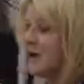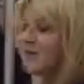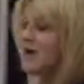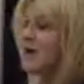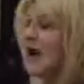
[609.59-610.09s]

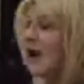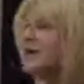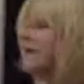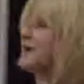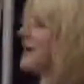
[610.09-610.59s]
I
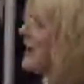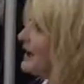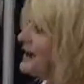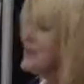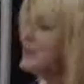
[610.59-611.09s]

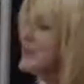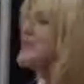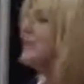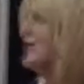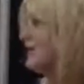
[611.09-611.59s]
like the ones
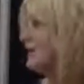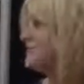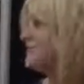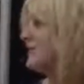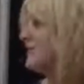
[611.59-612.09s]
that aren't
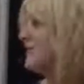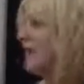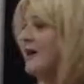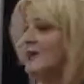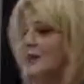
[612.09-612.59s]
electronic, though.
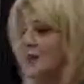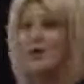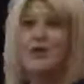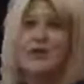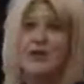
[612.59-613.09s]
I like the
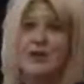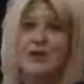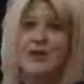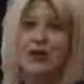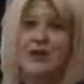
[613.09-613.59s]
little wheels
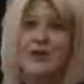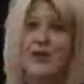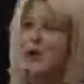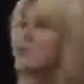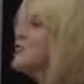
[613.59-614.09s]
here. I like
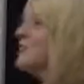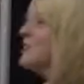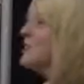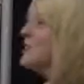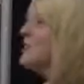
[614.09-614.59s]
the old
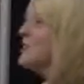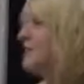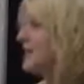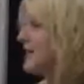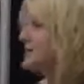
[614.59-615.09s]
school wheels for
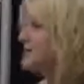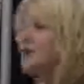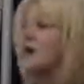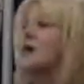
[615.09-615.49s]
the tension.